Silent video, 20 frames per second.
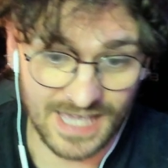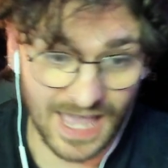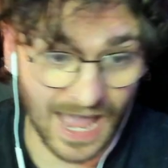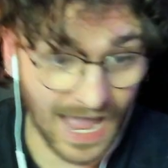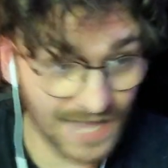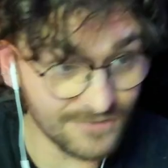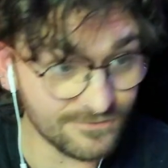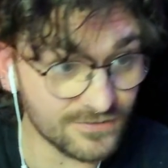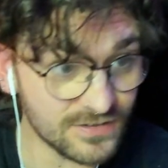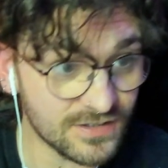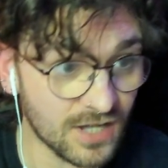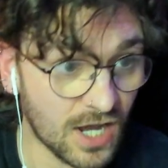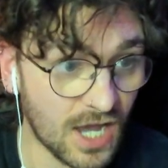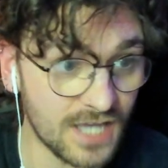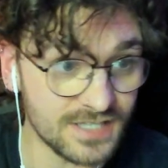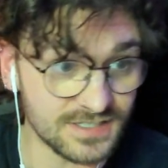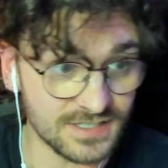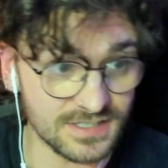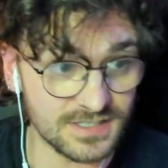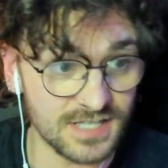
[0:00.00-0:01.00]

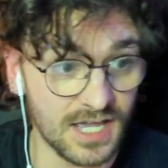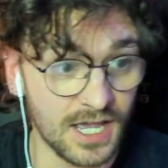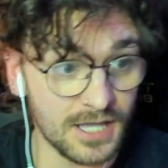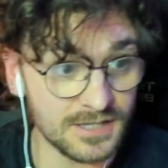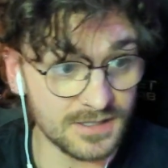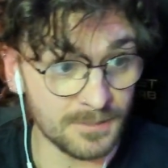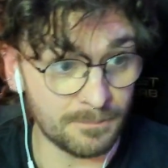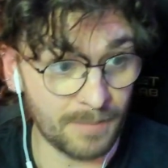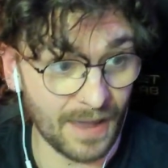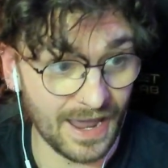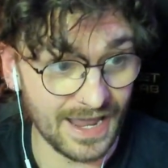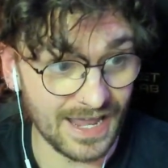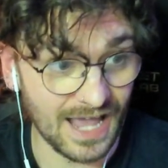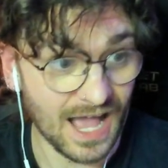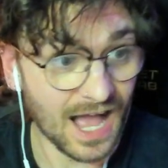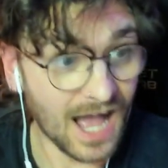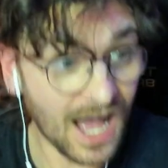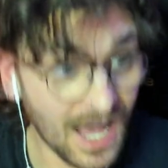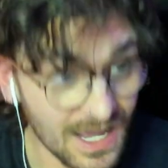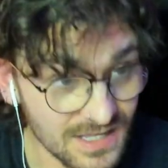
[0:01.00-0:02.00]
advertisers to pay
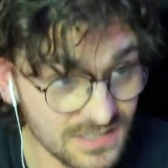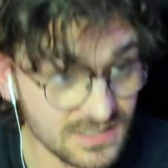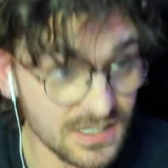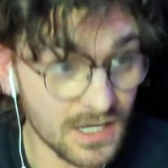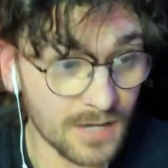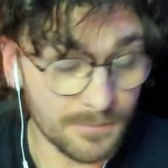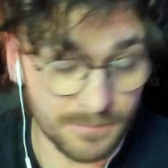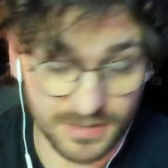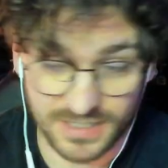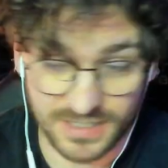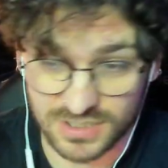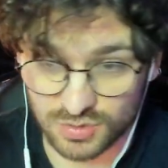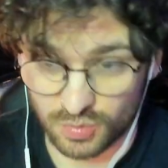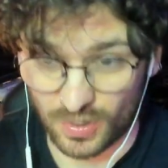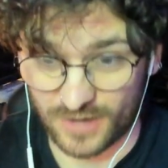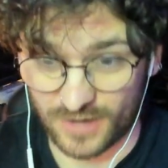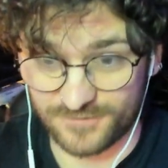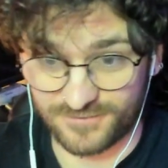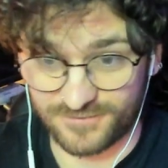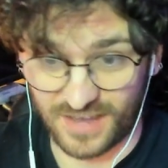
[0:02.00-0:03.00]
us because
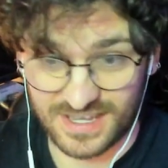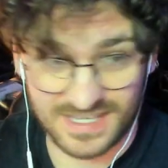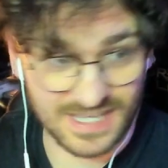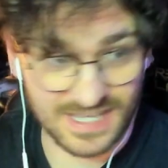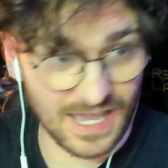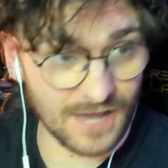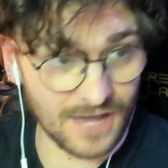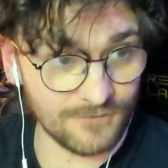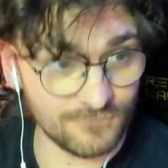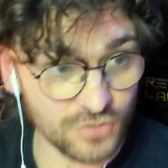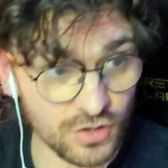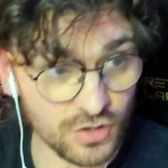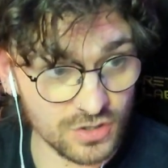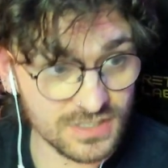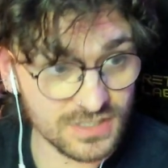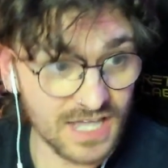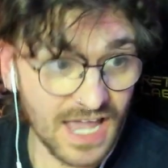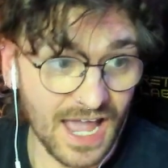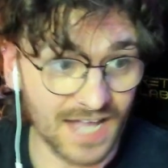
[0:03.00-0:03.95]
we're faking our views